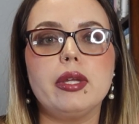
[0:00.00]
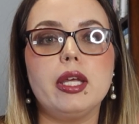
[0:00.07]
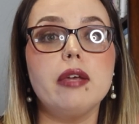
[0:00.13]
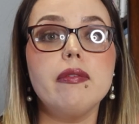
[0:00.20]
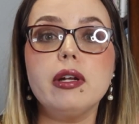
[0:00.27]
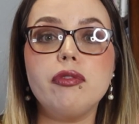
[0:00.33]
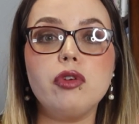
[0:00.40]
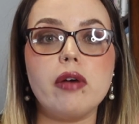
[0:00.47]

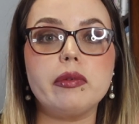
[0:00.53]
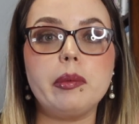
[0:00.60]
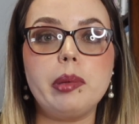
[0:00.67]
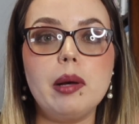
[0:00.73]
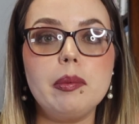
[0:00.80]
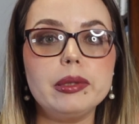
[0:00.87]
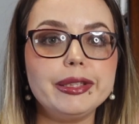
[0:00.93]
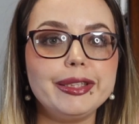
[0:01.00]
even if you haven't
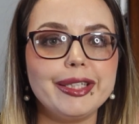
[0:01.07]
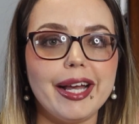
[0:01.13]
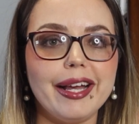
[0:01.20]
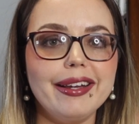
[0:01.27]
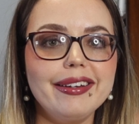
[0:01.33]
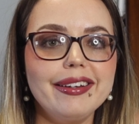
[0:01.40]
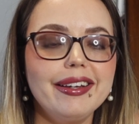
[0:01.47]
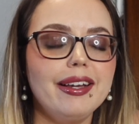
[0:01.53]
published
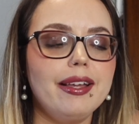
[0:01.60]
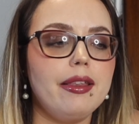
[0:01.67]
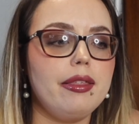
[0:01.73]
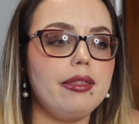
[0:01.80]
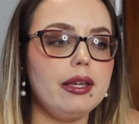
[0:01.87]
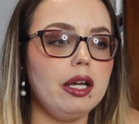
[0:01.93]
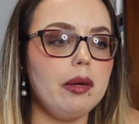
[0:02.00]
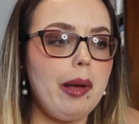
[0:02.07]
yet,
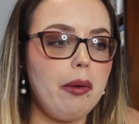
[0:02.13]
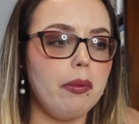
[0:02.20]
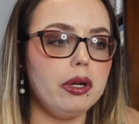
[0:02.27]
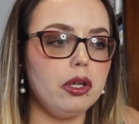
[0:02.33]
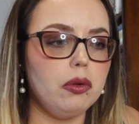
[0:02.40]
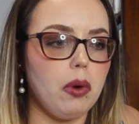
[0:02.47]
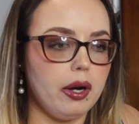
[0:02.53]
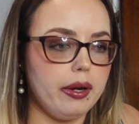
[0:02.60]
think about what
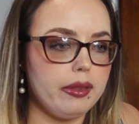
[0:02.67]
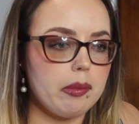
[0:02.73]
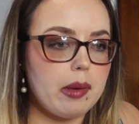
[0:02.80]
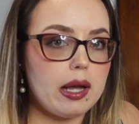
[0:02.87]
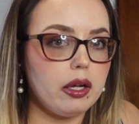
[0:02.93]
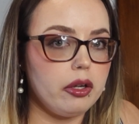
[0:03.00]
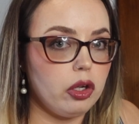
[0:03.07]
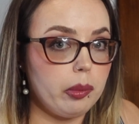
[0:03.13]
you want in the
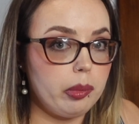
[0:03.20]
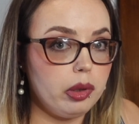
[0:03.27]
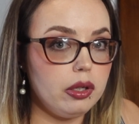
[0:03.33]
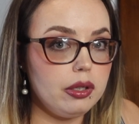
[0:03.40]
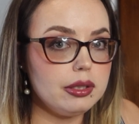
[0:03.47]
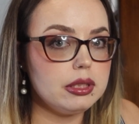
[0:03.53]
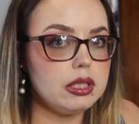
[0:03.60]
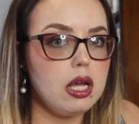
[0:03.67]
back of your
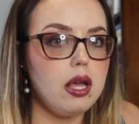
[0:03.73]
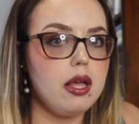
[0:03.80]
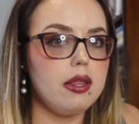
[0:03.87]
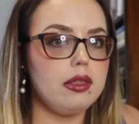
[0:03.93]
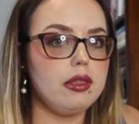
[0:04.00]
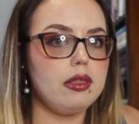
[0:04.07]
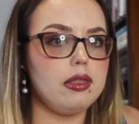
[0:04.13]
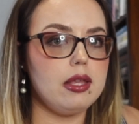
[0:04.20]
books.
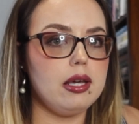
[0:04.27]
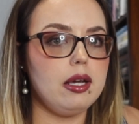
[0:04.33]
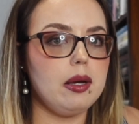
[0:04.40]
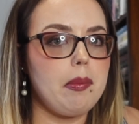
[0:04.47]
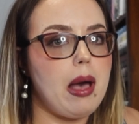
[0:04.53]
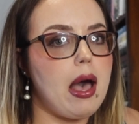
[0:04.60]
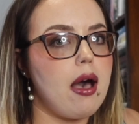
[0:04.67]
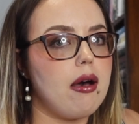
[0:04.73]
Think
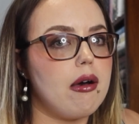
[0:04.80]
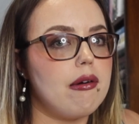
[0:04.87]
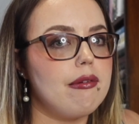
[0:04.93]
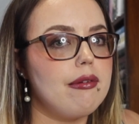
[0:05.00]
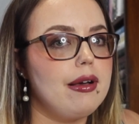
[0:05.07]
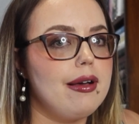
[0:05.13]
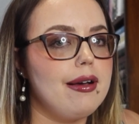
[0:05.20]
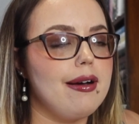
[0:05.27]

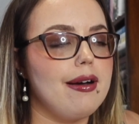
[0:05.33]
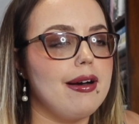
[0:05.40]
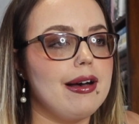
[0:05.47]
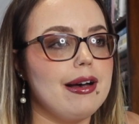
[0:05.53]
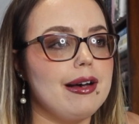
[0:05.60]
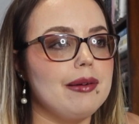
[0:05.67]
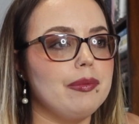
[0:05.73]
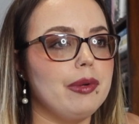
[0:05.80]
about
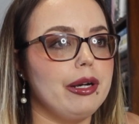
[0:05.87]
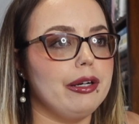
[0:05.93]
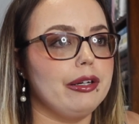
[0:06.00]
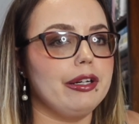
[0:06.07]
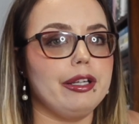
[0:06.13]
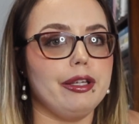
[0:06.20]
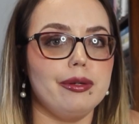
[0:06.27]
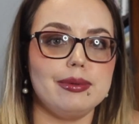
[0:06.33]
what
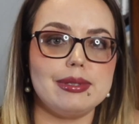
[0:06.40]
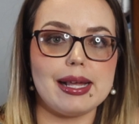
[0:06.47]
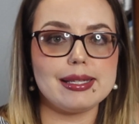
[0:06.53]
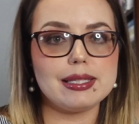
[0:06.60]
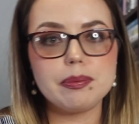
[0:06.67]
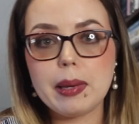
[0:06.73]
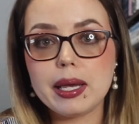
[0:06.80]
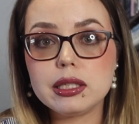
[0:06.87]
you're going to use
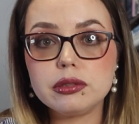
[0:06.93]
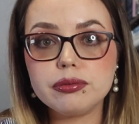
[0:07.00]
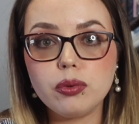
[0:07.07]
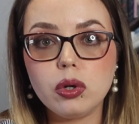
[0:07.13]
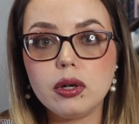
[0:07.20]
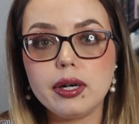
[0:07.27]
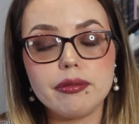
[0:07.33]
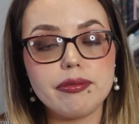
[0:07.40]
that space
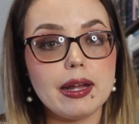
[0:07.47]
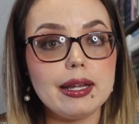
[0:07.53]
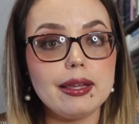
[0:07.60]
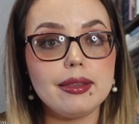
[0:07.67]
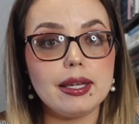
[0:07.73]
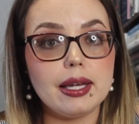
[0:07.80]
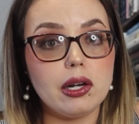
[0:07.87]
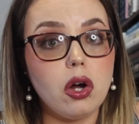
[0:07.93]
for, if
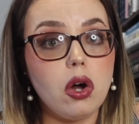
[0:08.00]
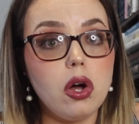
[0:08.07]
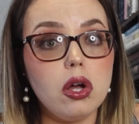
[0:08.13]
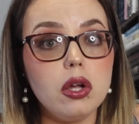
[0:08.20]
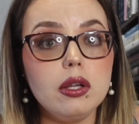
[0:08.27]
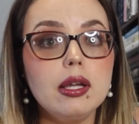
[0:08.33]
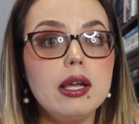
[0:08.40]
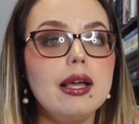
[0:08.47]
anything at
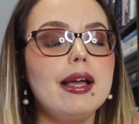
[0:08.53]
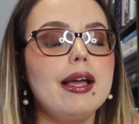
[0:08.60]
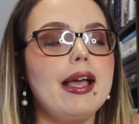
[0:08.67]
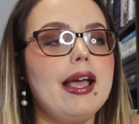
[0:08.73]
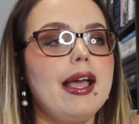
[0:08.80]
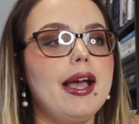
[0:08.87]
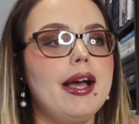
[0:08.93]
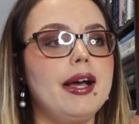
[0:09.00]
all.
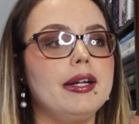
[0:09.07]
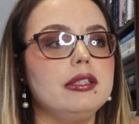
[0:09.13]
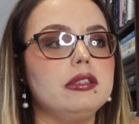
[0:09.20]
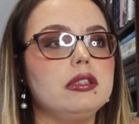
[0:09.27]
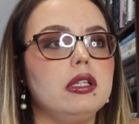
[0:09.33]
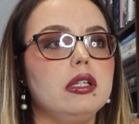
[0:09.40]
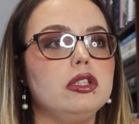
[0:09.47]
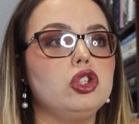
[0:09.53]

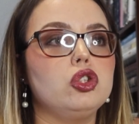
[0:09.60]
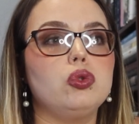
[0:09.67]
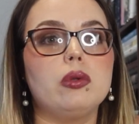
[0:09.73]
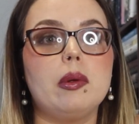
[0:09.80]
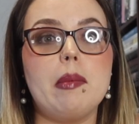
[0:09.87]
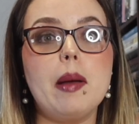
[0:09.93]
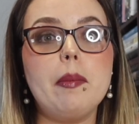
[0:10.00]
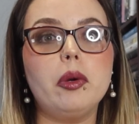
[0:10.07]
And just
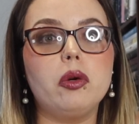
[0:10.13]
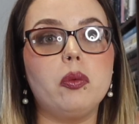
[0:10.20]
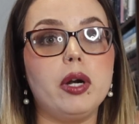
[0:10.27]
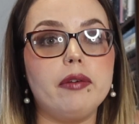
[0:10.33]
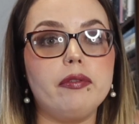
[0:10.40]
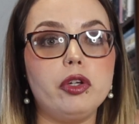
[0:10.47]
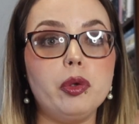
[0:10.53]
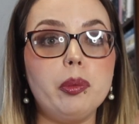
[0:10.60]
remember,
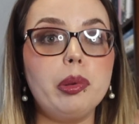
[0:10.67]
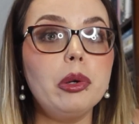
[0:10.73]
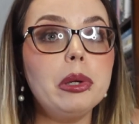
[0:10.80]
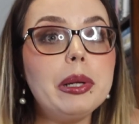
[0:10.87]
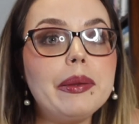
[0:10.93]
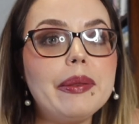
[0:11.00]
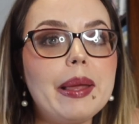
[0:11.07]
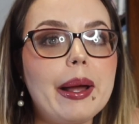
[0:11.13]
whatever you
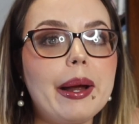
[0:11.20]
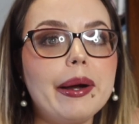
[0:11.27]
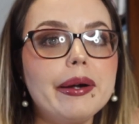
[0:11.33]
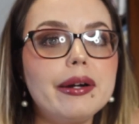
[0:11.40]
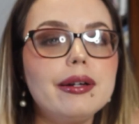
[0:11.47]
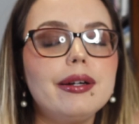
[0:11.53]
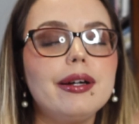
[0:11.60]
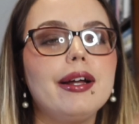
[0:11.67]
put in
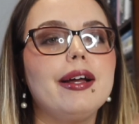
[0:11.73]
there